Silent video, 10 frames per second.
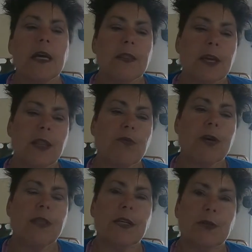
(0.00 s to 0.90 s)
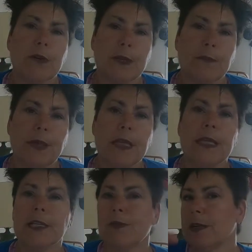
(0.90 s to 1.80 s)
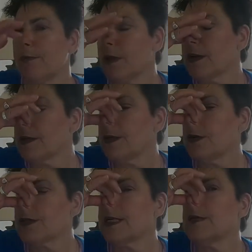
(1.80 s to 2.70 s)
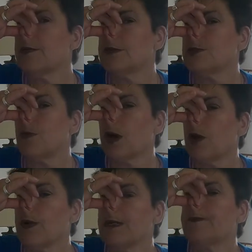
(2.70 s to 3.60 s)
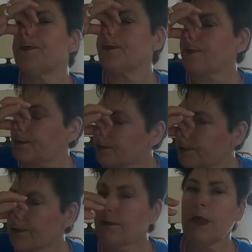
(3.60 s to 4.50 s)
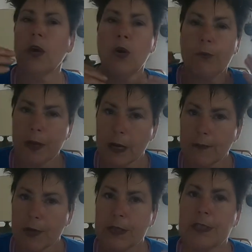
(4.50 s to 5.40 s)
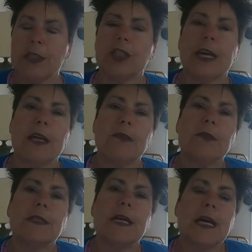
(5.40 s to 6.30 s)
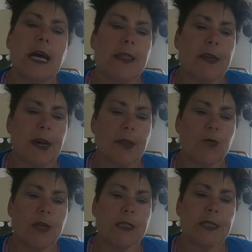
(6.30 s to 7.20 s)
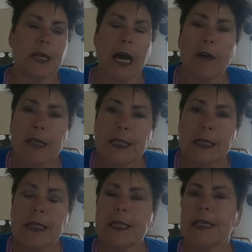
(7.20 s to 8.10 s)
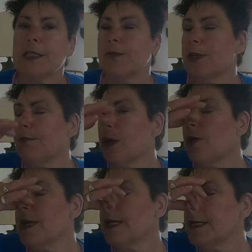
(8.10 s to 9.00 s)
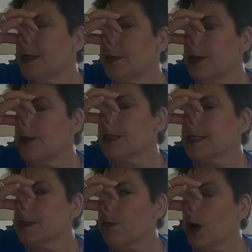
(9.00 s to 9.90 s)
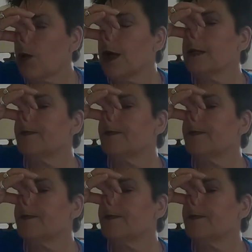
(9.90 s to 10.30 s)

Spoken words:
The other one, the Toynbee, that's when you're plugging your nose and you're swallowing, opening up your ear channels. The other one is the Lowry Technique, that's when you're blowing into your nose and swallowing.